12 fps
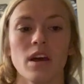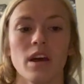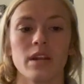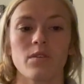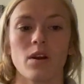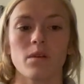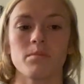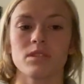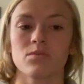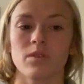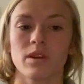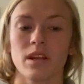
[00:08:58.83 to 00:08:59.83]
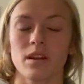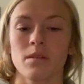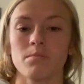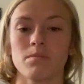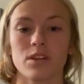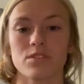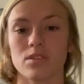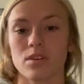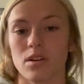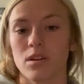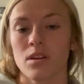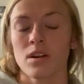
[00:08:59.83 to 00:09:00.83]
anywhere between plus
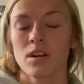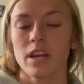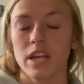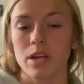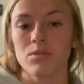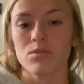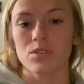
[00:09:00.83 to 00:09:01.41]
or equal